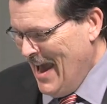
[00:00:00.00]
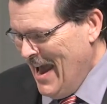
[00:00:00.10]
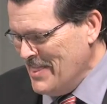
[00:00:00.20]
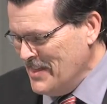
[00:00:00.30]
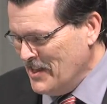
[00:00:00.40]

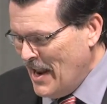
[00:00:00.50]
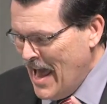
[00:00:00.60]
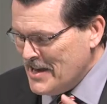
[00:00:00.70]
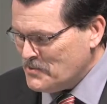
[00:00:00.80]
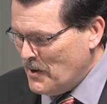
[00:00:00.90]
and then the
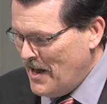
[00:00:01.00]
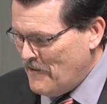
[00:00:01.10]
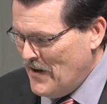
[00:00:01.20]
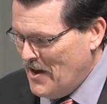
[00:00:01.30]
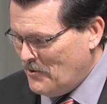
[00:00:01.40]
last one I
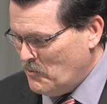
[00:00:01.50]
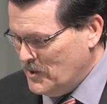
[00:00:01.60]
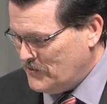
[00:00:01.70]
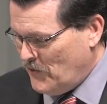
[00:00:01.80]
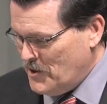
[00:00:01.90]
found
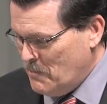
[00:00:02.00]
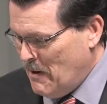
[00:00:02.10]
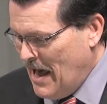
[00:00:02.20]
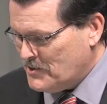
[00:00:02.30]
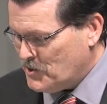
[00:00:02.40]
was for the
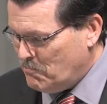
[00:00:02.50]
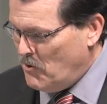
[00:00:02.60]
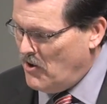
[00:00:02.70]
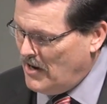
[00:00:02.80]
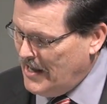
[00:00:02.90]
Apostle
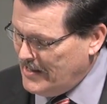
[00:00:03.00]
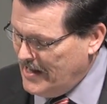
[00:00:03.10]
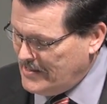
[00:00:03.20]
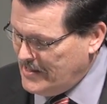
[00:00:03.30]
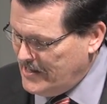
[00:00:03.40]
Paul. I,
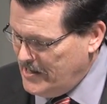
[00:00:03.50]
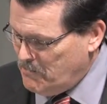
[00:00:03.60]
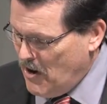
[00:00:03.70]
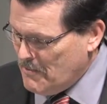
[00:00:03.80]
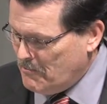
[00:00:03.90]
I, think he
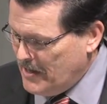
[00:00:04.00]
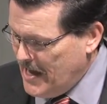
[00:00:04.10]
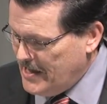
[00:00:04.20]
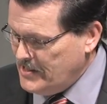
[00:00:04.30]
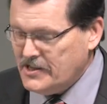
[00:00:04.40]
probably
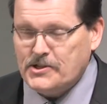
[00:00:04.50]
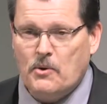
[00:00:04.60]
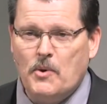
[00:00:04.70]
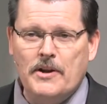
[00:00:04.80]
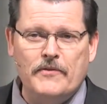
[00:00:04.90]
had this
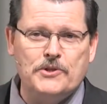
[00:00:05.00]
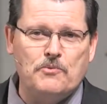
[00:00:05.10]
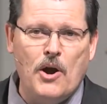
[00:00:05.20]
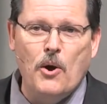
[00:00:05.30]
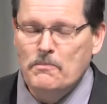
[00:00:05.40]
on one of his
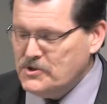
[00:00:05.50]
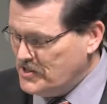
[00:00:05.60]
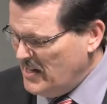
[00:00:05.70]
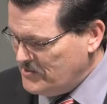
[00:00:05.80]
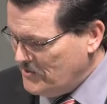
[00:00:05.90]
robes
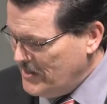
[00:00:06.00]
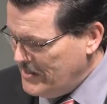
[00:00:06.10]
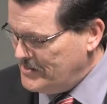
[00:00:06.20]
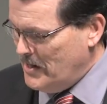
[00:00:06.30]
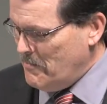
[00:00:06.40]
stenciled
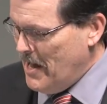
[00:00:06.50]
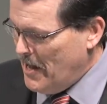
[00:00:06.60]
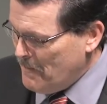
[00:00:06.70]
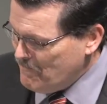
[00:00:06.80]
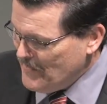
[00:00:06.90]
in
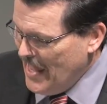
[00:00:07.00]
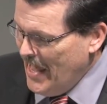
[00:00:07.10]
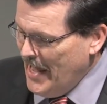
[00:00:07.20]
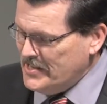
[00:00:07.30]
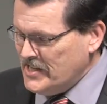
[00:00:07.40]
somehow.
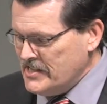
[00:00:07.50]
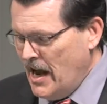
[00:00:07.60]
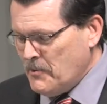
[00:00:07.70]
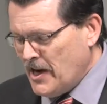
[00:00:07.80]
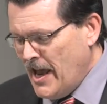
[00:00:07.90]
It says,
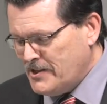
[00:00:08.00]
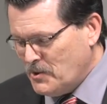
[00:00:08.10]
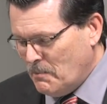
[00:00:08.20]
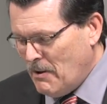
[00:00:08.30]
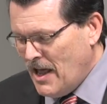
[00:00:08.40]
I would like
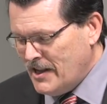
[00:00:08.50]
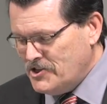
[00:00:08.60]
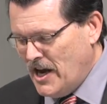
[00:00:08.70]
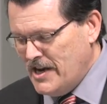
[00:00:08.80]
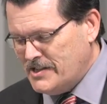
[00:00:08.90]
to
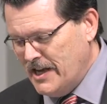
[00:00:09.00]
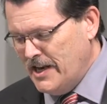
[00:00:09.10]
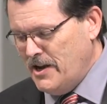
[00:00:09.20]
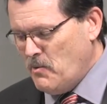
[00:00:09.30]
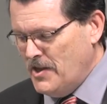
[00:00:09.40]
apologize to
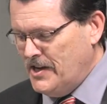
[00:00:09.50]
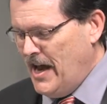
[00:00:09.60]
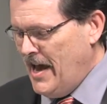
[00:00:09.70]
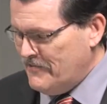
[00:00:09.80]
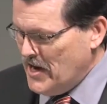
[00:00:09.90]
anyone that
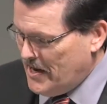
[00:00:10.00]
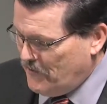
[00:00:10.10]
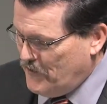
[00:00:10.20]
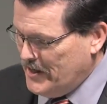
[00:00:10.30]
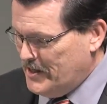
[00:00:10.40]
I have not
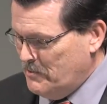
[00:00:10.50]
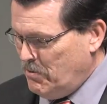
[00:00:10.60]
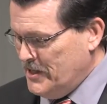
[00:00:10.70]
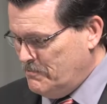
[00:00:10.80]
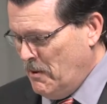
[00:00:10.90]
offended.
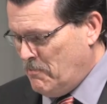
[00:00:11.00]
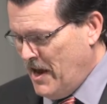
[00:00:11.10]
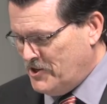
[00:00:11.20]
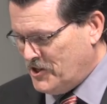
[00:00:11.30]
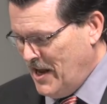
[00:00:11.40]
Please be
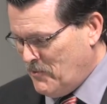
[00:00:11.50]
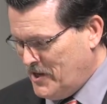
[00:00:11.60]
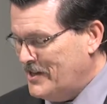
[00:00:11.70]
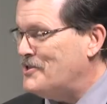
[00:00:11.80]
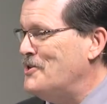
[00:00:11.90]
patient. I will
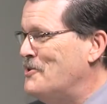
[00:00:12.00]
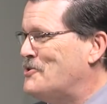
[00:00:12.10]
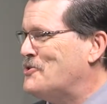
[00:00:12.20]
get to you